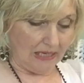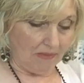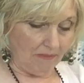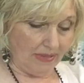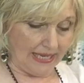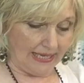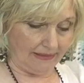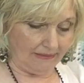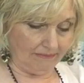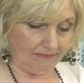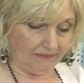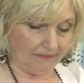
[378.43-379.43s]
But
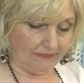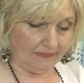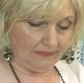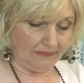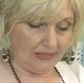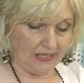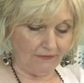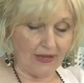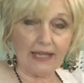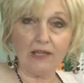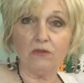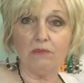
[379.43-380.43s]
if I
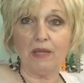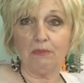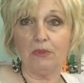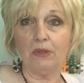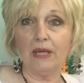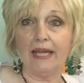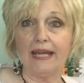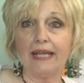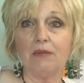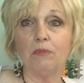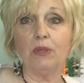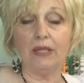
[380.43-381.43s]
can remember and I
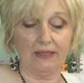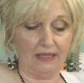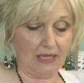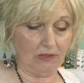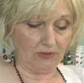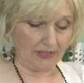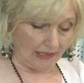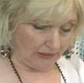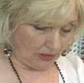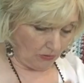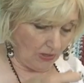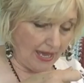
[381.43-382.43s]
can put it in the notes, I'll
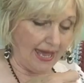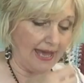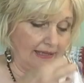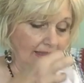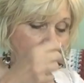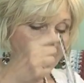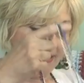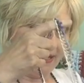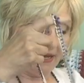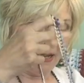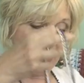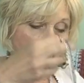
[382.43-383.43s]
do that.
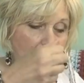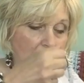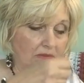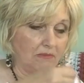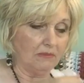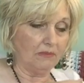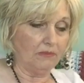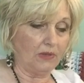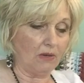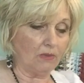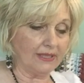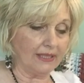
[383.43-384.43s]

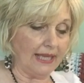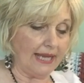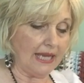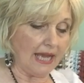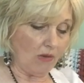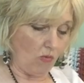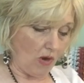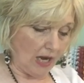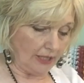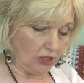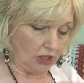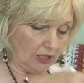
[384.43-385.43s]
There was a lady I
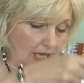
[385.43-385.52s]
watched,